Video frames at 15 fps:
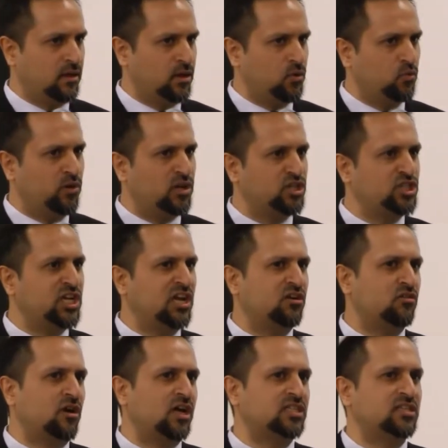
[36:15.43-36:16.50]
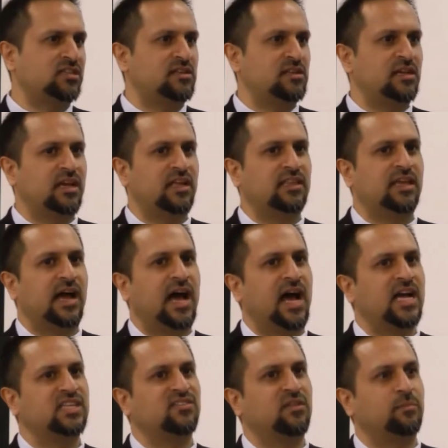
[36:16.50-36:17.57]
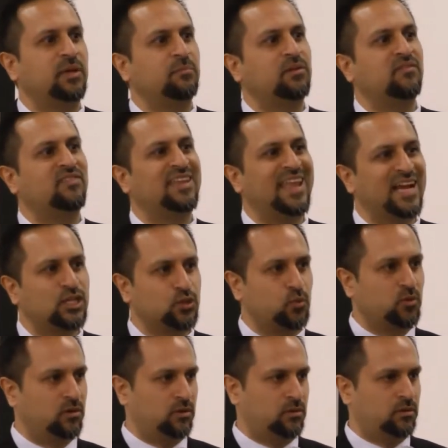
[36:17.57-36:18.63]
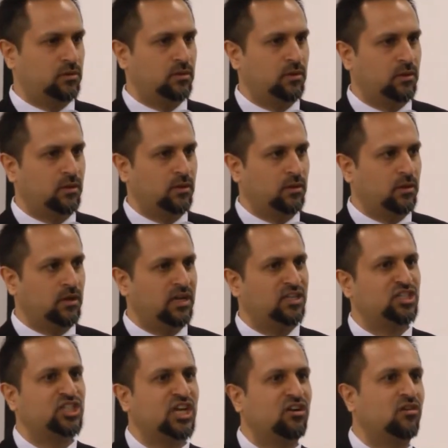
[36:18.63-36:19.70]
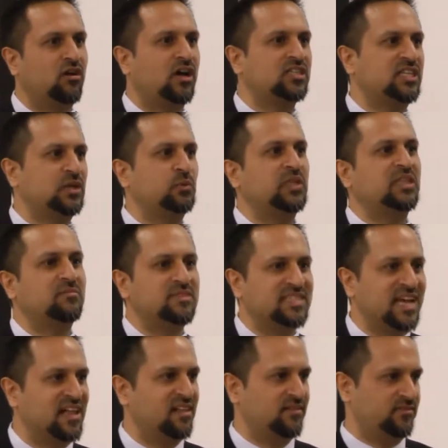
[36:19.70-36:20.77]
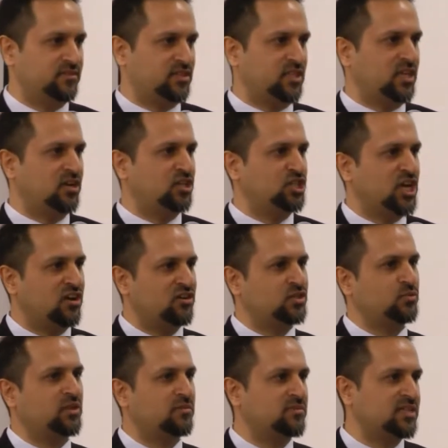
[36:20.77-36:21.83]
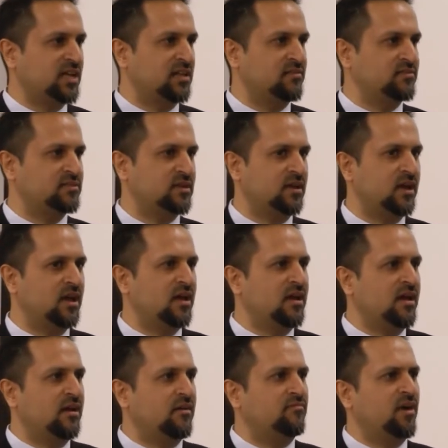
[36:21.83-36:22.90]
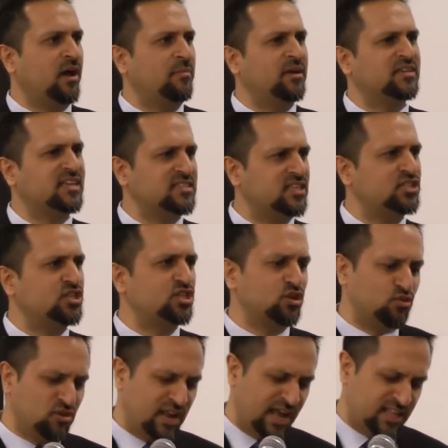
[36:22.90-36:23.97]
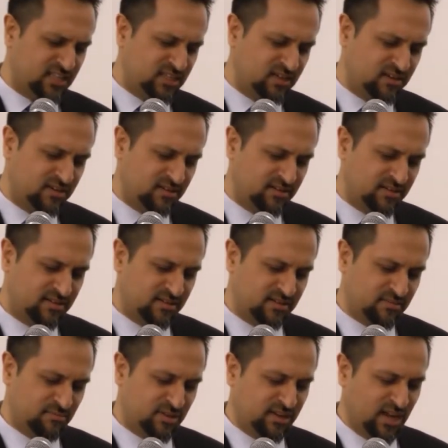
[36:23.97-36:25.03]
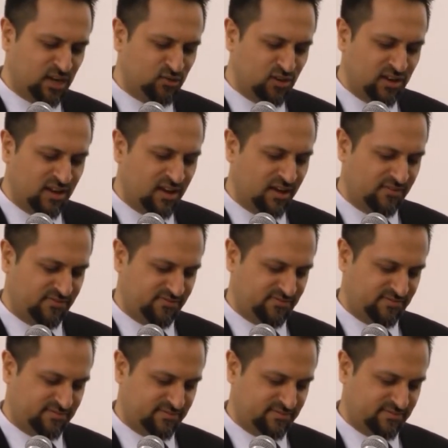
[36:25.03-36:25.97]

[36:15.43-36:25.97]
Whereas generosity in the eyes of the people of the next world is generosity with themselves. They're generous with themselves. Rabia says this is a good answer, but not good enough.